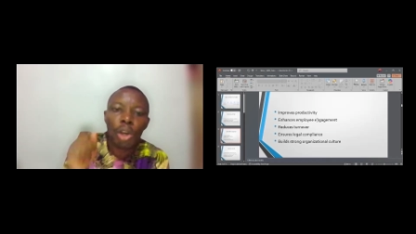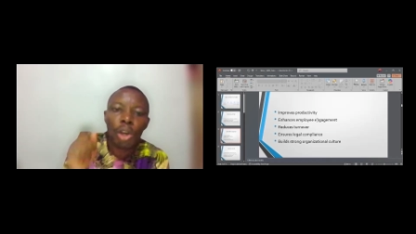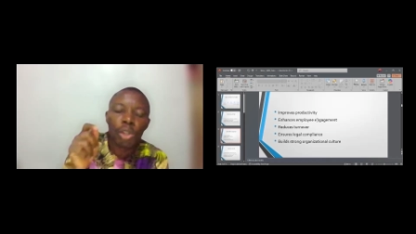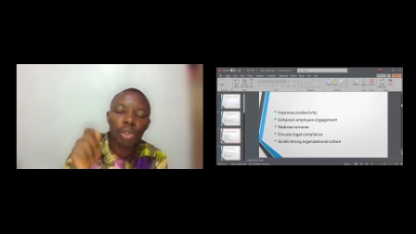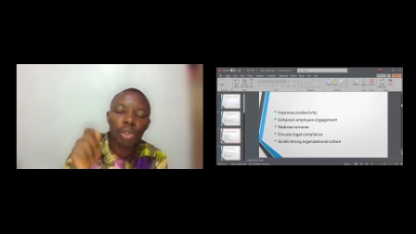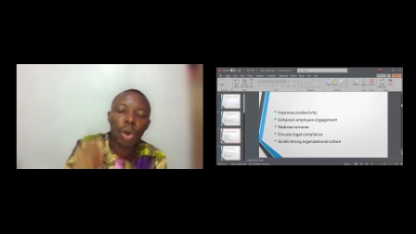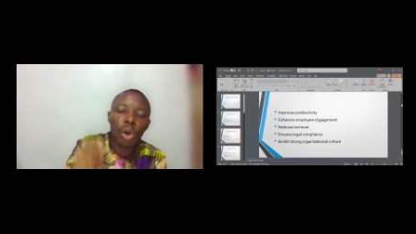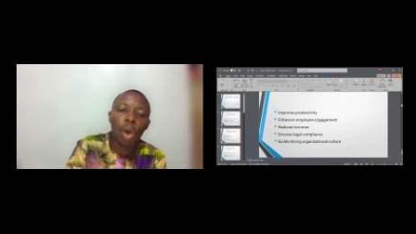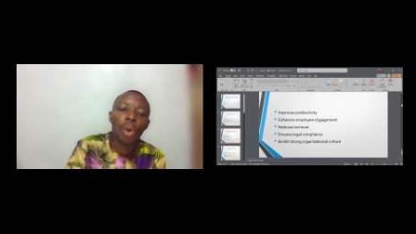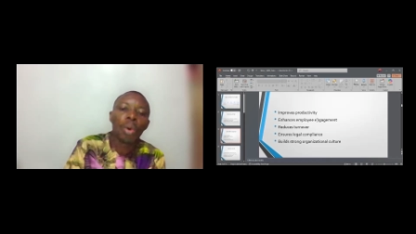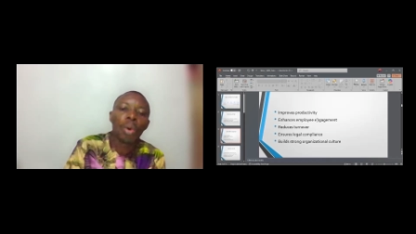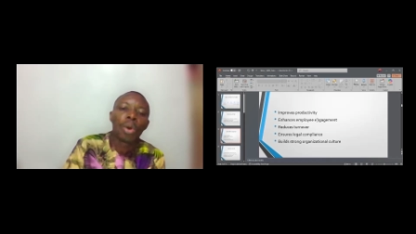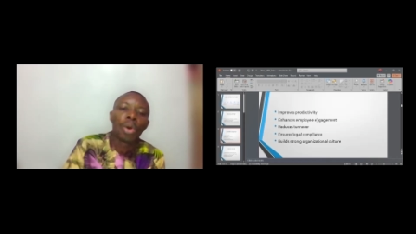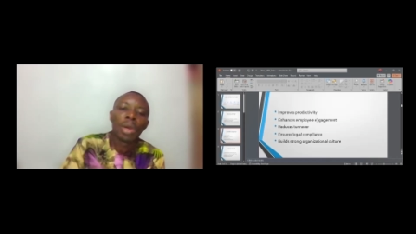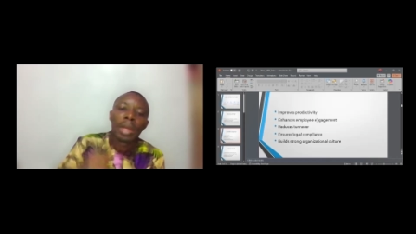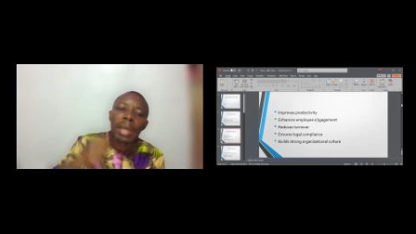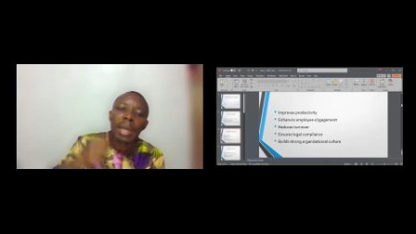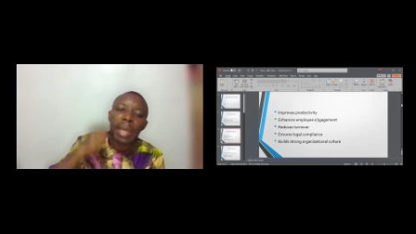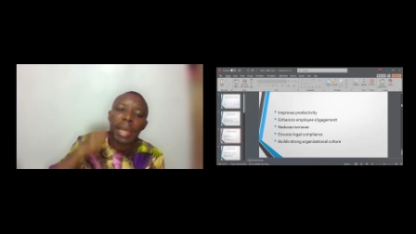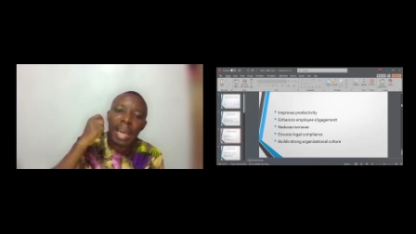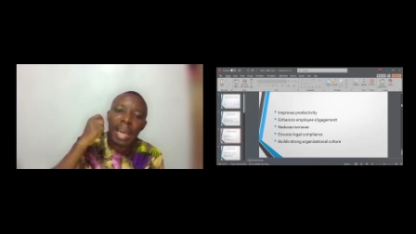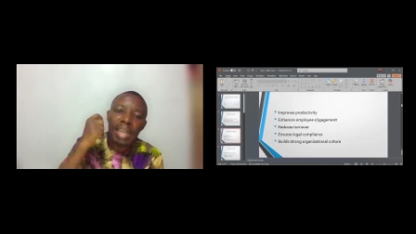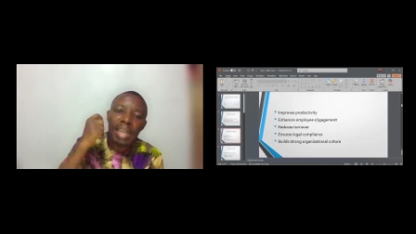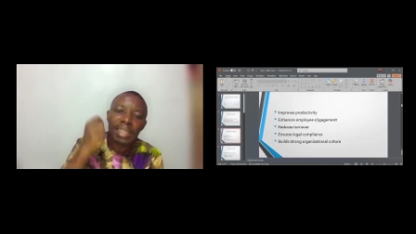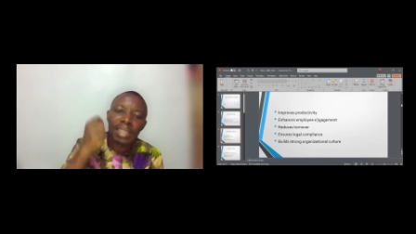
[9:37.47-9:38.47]
So
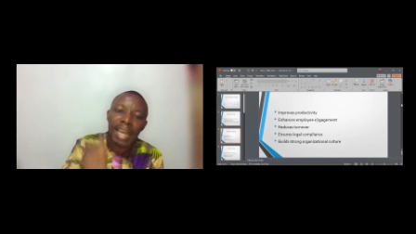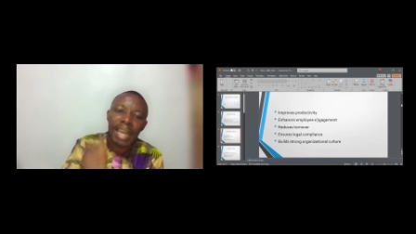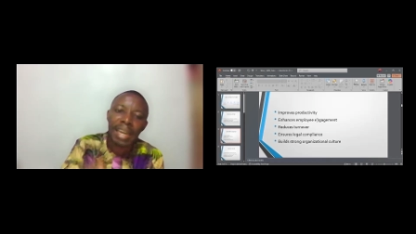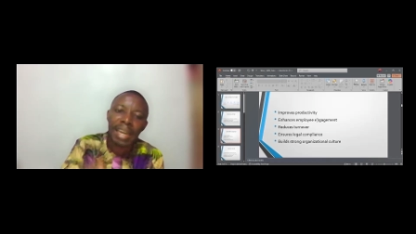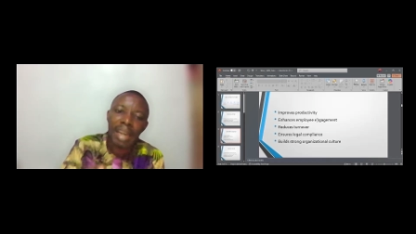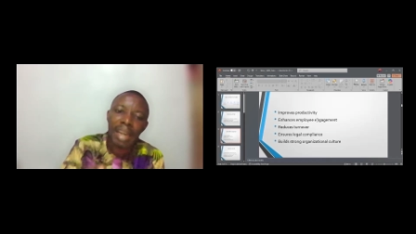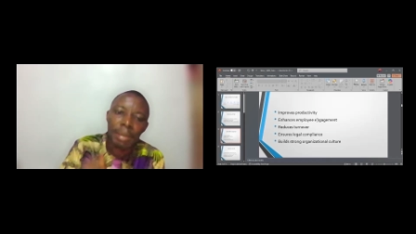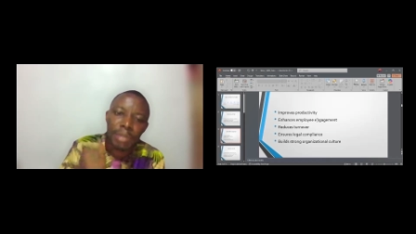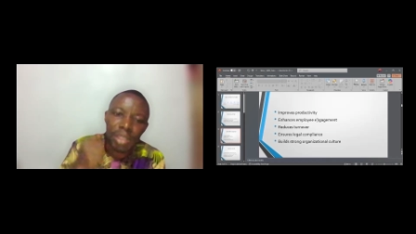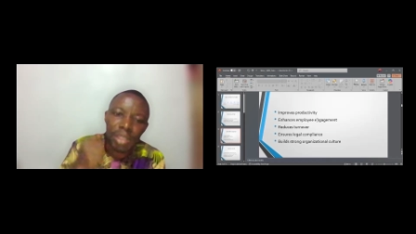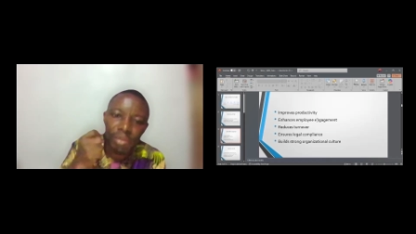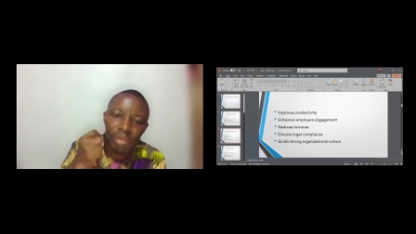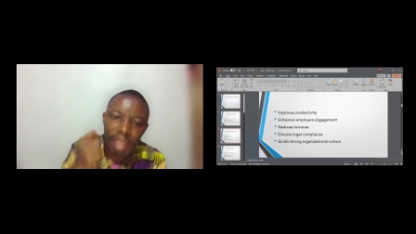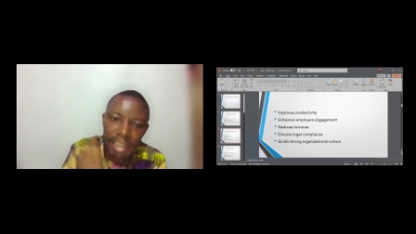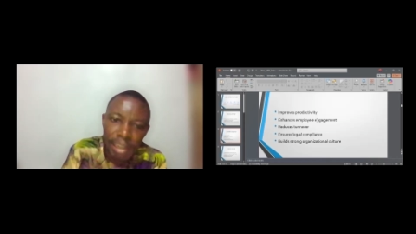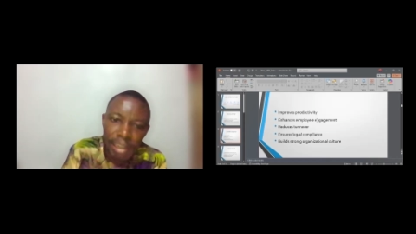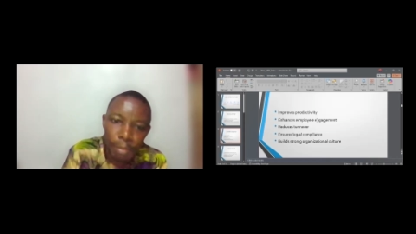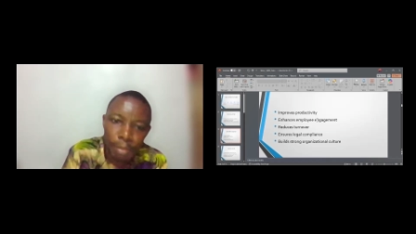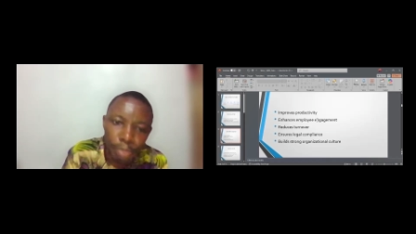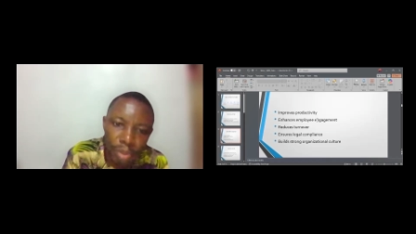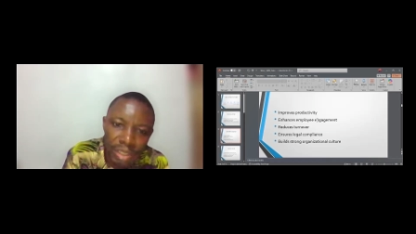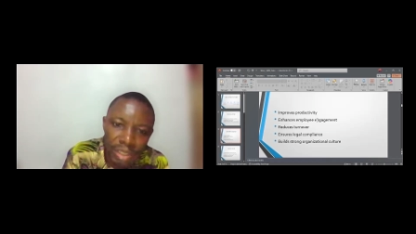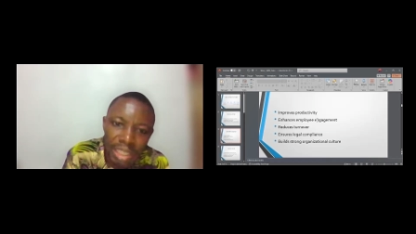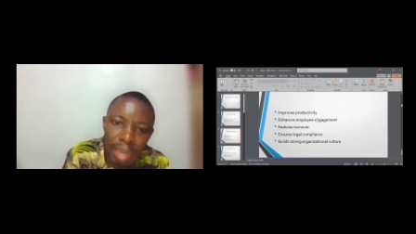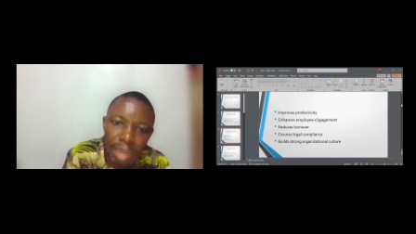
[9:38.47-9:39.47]
HRM is very
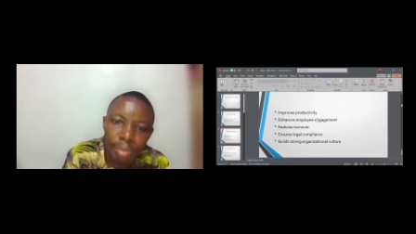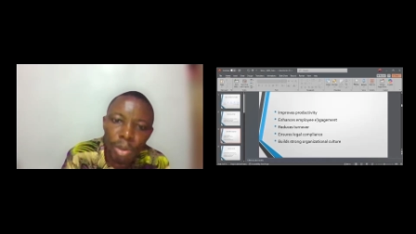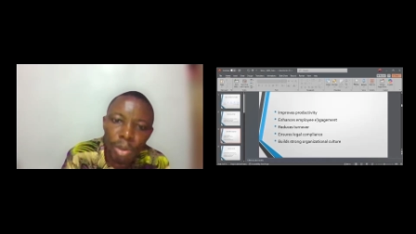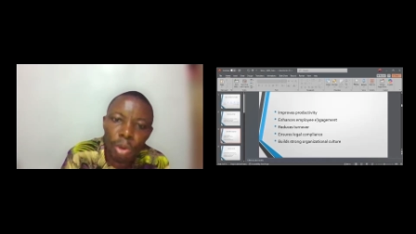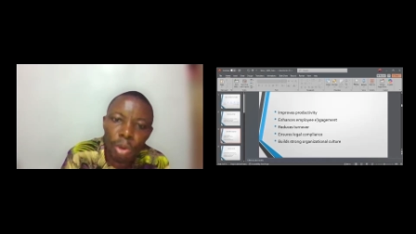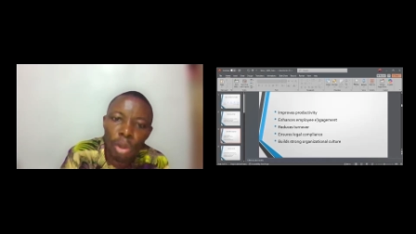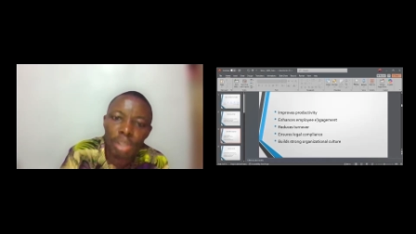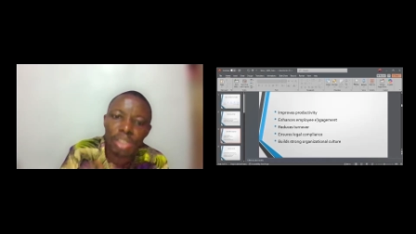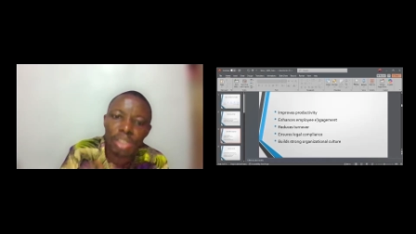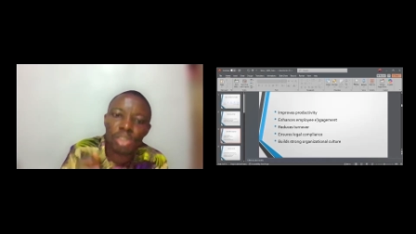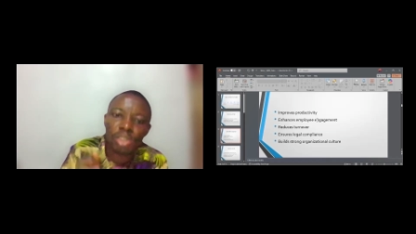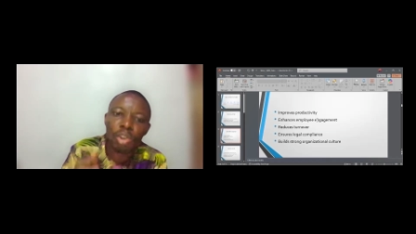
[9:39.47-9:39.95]
important because